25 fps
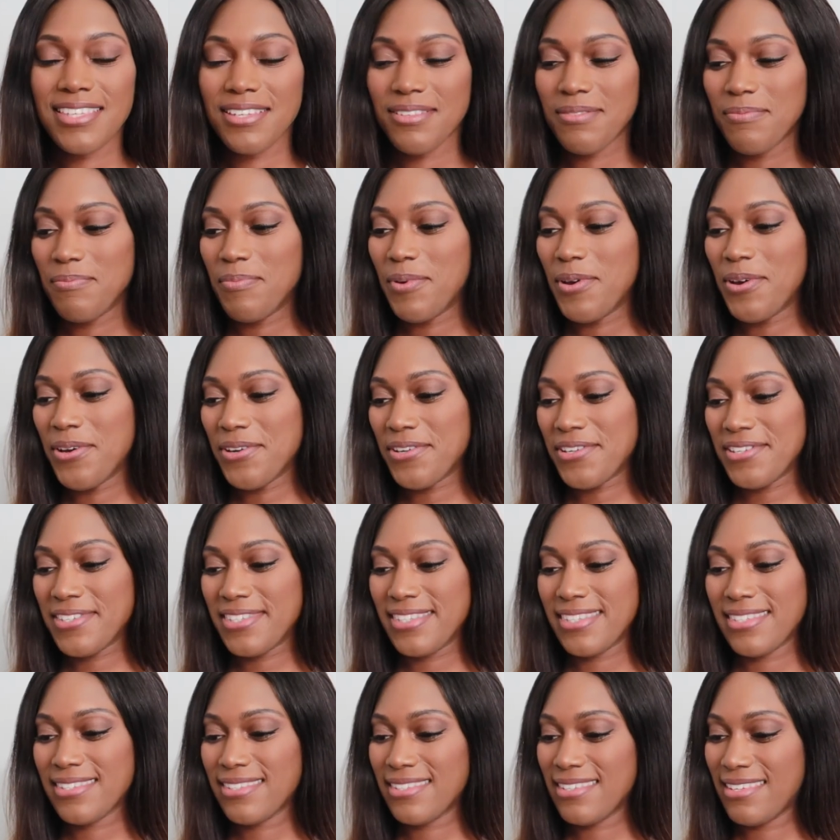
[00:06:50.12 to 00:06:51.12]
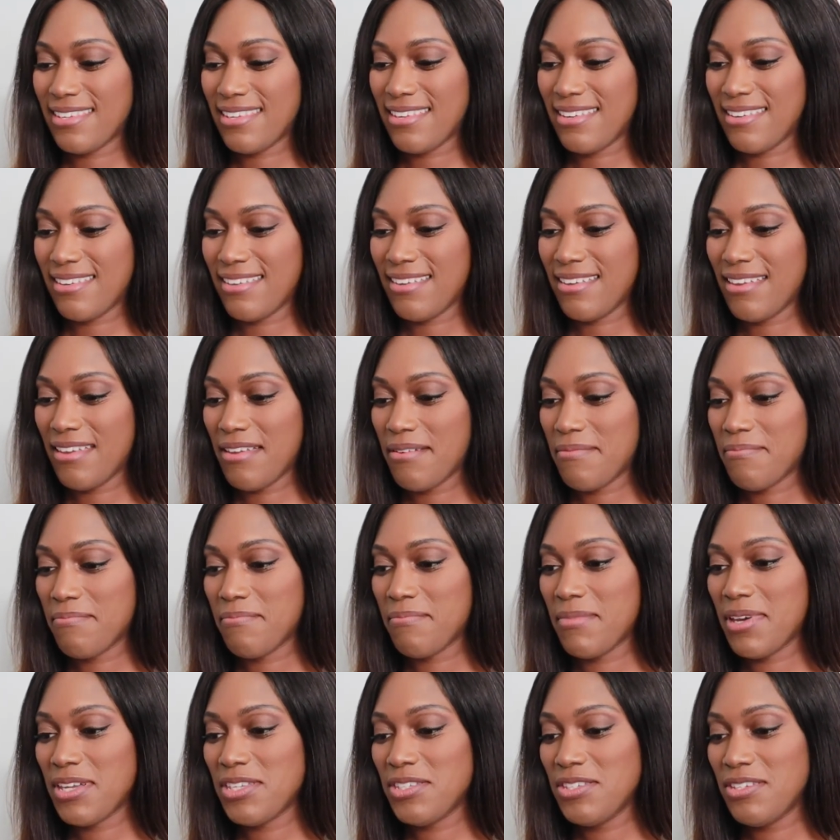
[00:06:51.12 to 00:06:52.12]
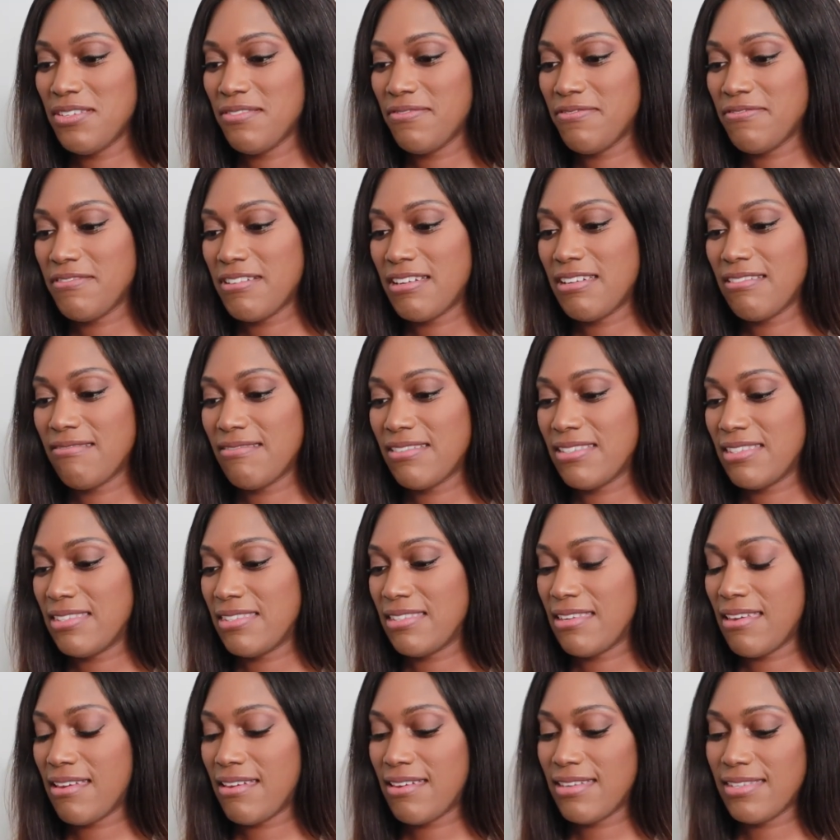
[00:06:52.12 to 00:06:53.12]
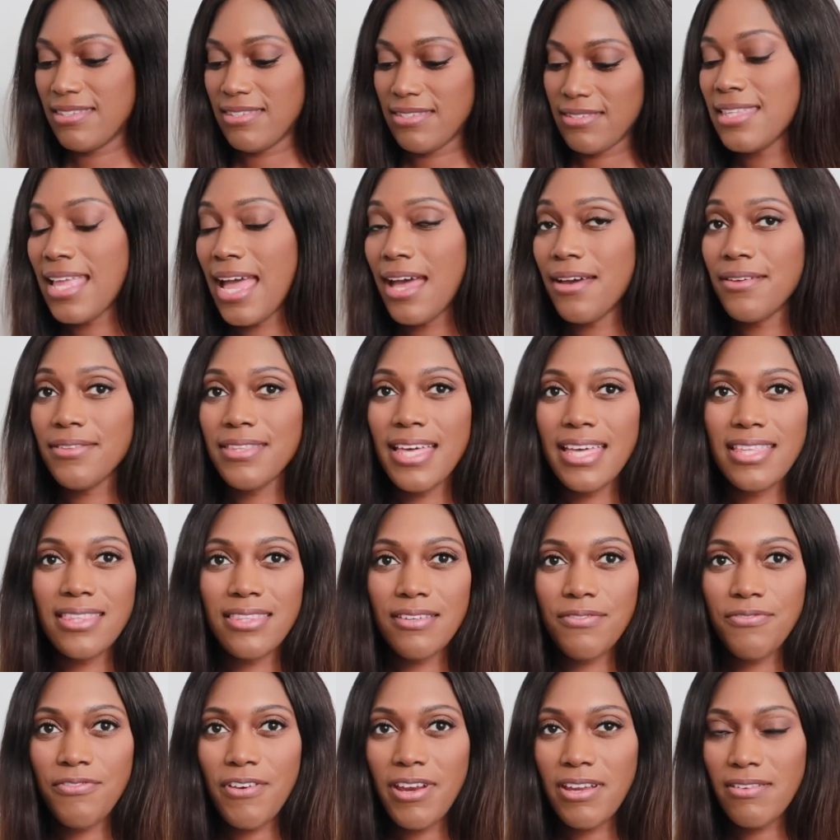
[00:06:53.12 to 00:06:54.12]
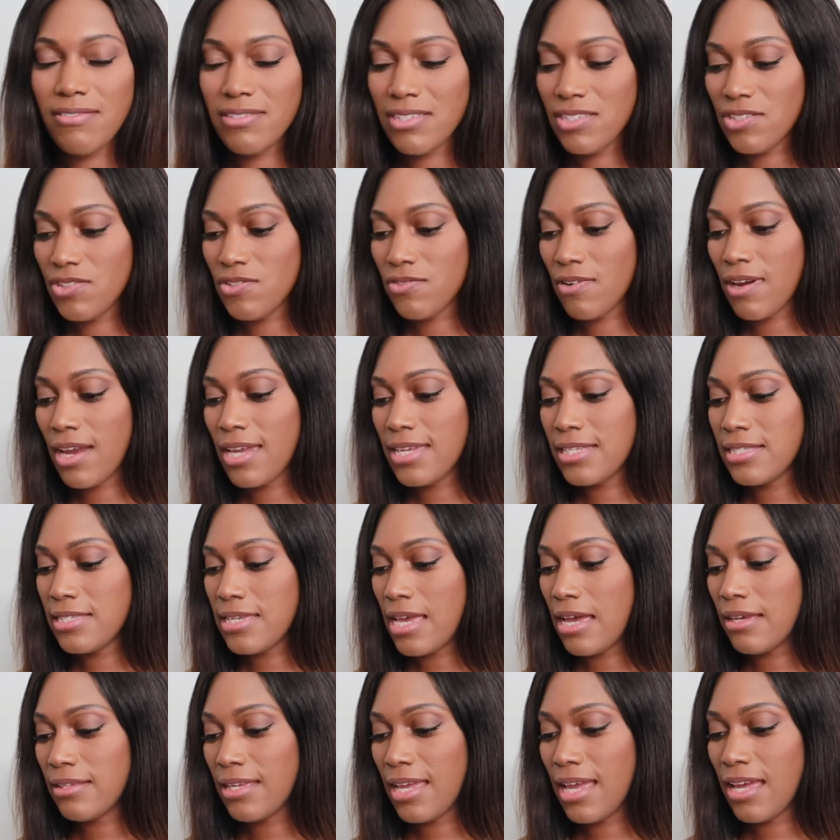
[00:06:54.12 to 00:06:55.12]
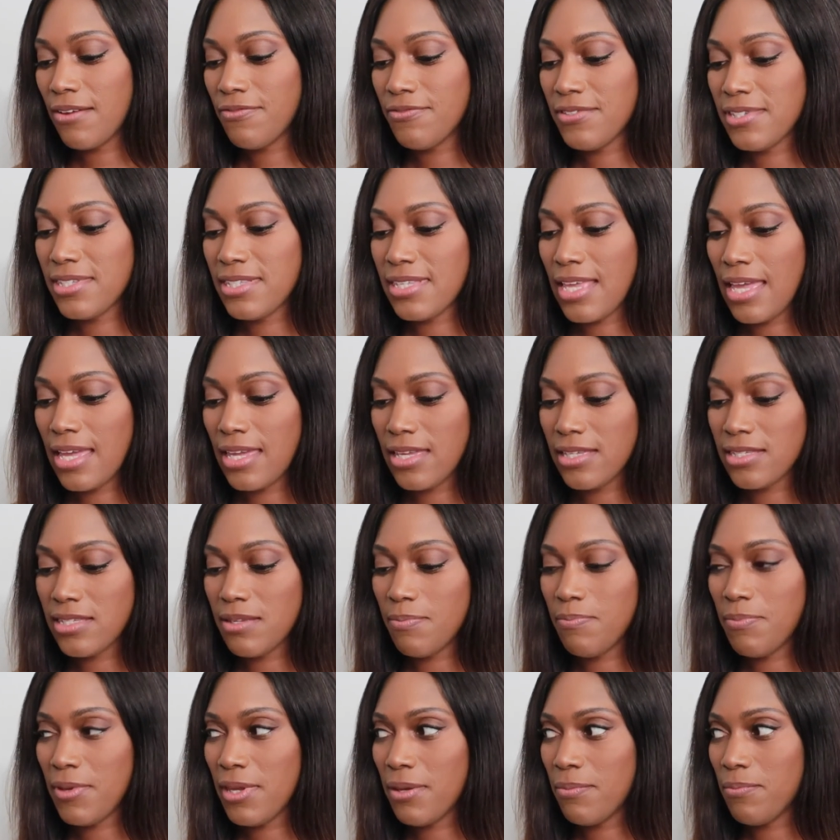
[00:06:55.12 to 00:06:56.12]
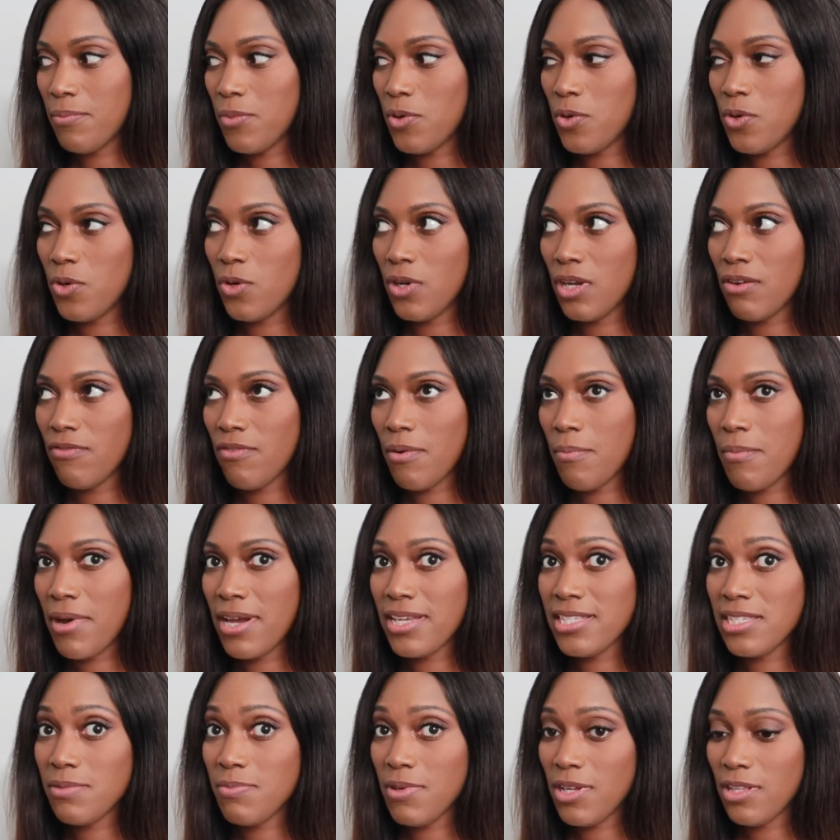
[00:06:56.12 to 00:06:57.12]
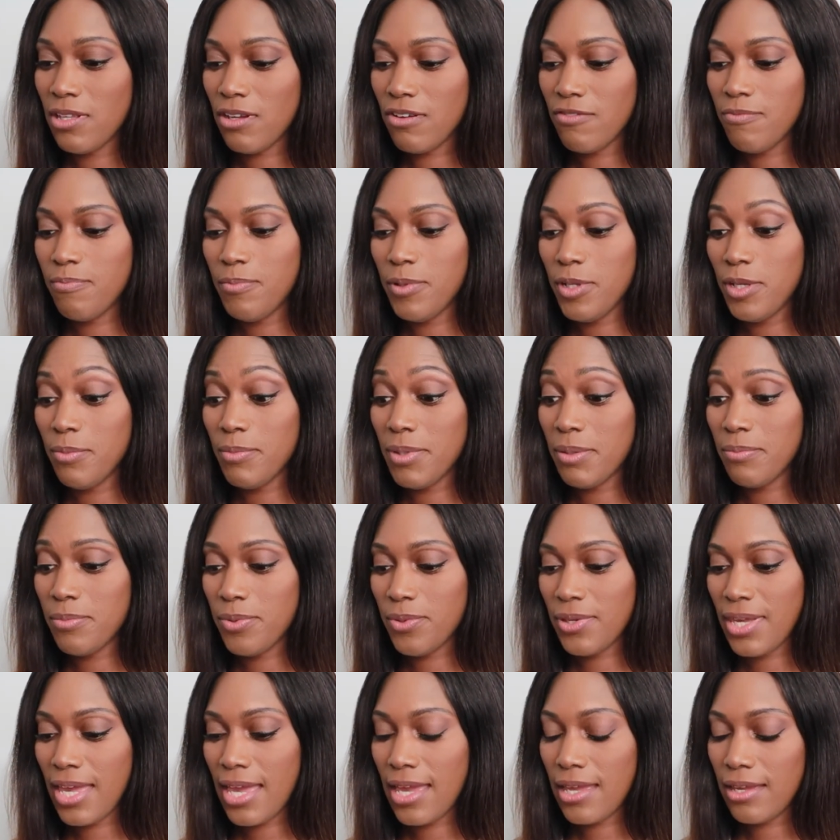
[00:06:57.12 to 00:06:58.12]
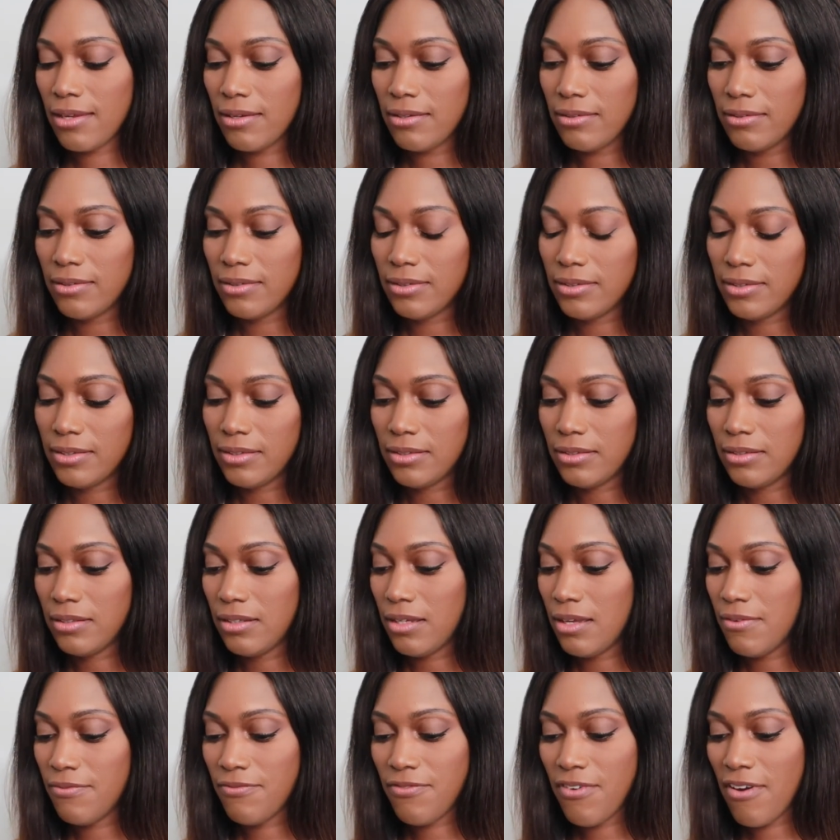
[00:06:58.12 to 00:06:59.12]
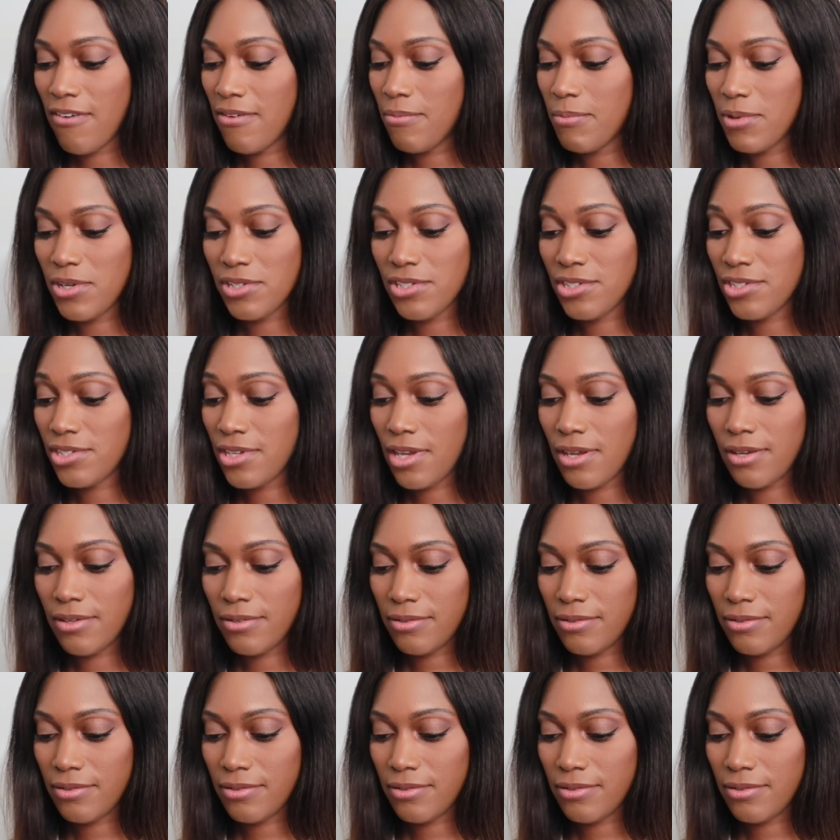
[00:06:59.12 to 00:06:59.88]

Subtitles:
unbox my new fragrance, guys. Now that the fragrance is drying down, I have to say it's a bit more, it reminds me a lot of Blooming Bouquet. Very much so.